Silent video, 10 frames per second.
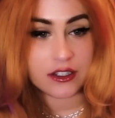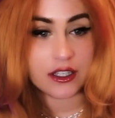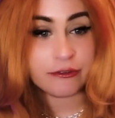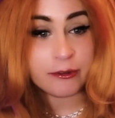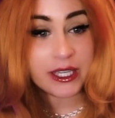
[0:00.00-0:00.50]

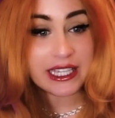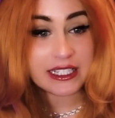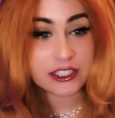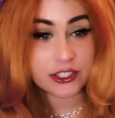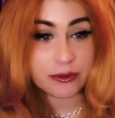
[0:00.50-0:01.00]
If we get
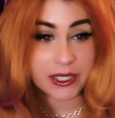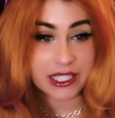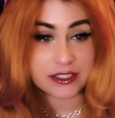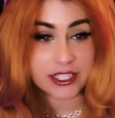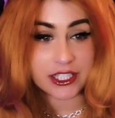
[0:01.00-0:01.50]
a 2B
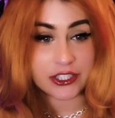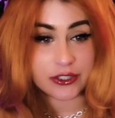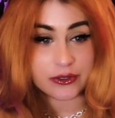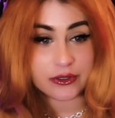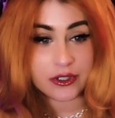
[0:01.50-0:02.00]

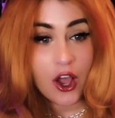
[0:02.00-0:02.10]
continue.